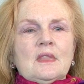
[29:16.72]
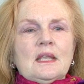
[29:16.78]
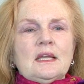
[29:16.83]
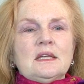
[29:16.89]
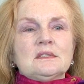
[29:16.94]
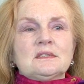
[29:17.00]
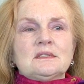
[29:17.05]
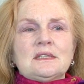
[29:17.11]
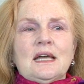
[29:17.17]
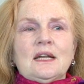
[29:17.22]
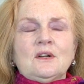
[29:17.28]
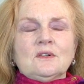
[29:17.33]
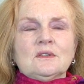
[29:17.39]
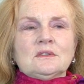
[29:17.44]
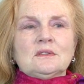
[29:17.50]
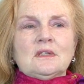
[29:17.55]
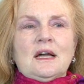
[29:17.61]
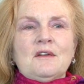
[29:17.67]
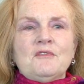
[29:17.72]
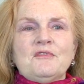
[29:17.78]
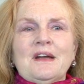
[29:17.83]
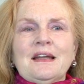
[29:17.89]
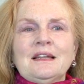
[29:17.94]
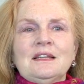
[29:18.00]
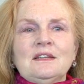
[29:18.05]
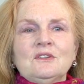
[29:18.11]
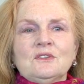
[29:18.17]
is settled. I
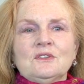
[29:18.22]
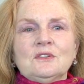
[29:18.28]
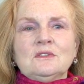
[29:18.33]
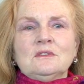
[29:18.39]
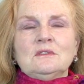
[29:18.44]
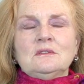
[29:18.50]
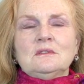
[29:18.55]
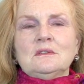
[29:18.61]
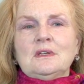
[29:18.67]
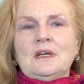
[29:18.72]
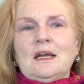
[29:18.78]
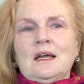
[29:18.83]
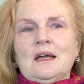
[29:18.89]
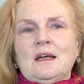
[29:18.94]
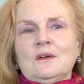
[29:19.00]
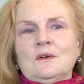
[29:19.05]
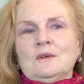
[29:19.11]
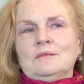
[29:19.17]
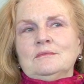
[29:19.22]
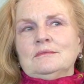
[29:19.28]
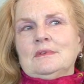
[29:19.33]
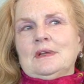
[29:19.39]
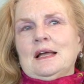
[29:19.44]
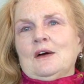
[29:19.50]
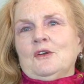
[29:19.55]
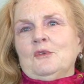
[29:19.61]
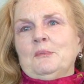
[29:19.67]
finally learned
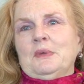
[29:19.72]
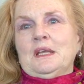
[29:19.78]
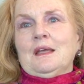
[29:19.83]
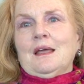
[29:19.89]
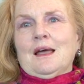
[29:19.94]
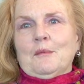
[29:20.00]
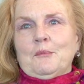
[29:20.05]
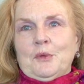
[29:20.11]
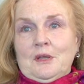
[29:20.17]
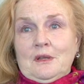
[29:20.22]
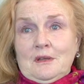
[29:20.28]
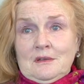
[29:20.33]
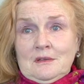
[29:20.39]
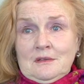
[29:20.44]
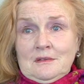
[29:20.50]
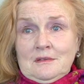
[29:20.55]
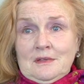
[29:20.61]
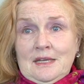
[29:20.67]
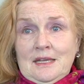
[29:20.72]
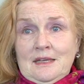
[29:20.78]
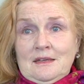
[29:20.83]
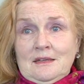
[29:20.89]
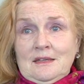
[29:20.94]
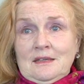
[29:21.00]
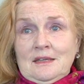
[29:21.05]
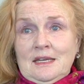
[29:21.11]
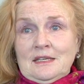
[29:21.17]
how to be happy.
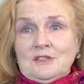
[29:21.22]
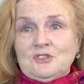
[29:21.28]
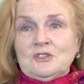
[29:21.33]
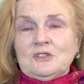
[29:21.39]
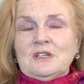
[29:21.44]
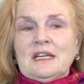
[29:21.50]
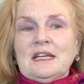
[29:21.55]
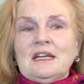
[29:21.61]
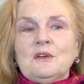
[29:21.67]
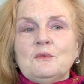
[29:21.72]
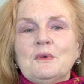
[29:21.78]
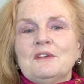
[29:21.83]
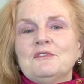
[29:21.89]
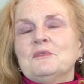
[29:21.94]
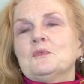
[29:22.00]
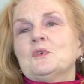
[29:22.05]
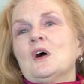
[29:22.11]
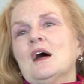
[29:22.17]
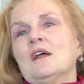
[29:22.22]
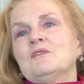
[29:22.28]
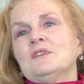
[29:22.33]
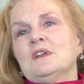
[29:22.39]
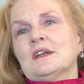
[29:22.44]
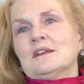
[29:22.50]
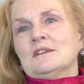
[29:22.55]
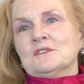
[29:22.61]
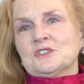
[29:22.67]
And it took getting away from
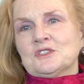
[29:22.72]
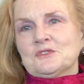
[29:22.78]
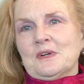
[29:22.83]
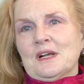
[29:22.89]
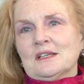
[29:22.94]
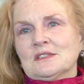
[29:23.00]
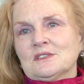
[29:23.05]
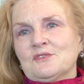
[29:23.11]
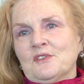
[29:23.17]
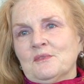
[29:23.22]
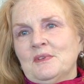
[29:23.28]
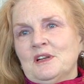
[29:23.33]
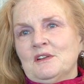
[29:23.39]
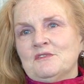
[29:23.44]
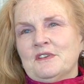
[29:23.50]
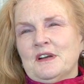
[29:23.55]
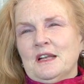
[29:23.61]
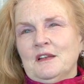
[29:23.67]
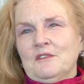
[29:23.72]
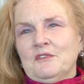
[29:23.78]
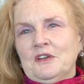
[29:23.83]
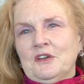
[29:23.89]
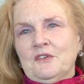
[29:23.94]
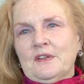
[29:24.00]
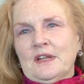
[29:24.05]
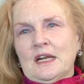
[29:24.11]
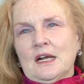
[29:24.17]
conflict and stress for me to finally
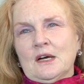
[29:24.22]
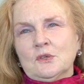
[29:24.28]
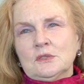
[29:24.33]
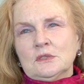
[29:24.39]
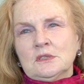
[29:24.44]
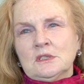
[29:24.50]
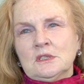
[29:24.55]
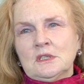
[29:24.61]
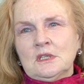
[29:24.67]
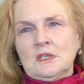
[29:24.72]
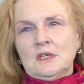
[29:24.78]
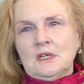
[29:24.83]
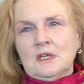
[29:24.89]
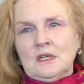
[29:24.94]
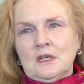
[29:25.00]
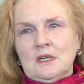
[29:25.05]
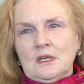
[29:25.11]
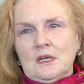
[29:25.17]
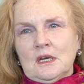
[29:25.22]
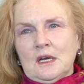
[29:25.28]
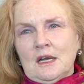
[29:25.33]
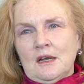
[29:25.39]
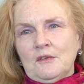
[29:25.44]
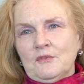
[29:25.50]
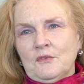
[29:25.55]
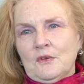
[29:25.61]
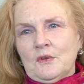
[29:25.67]
figure that out.
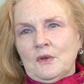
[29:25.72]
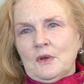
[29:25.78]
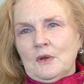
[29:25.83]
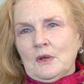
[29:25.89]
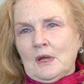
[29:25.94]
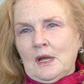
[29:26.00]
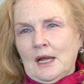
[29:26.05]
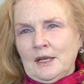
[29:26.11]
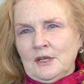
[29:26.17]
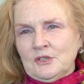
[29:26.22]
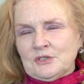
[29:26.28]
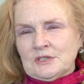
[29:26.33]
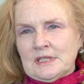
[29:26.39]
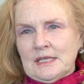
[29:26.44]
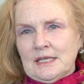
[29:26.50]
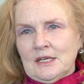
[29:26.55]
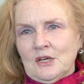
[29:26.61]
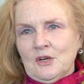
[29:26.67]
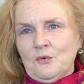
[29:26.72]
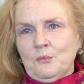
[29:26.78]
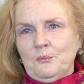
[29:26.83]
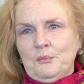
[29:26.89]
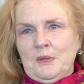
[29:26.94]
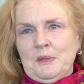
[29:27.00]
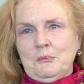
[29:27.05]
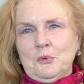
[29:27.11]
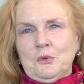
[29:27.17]
Mm-hmm. I used to hear
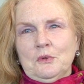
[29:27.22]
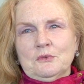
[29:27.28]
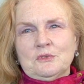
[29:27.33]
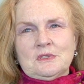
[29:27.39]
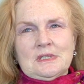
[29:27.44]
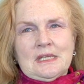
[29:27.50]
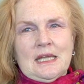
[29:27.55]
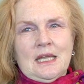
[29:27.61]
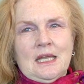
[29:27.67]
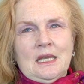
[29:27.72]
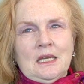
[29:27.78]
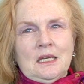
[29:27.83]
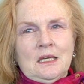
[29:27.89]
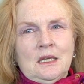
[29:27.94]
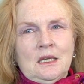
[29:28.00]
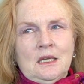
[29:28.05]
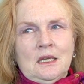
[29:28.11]
people say,